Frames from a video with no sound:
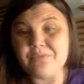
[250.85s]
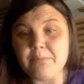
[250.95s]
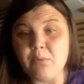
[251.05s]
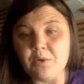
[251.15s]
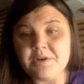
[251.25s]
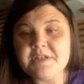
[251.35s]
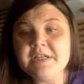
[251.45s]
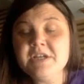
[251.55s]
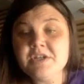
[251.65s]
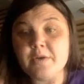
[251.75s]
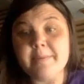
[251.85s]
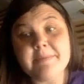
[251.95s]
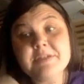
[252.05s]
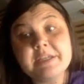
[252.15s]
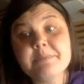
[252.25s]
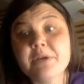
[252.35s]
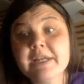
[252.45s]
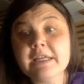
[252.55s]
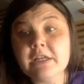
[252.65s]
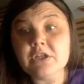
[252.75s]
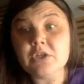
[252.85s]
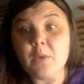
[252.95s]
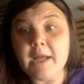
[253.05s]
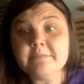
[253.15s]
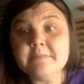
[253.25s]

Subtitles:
report, so I'm actually putting in a new one.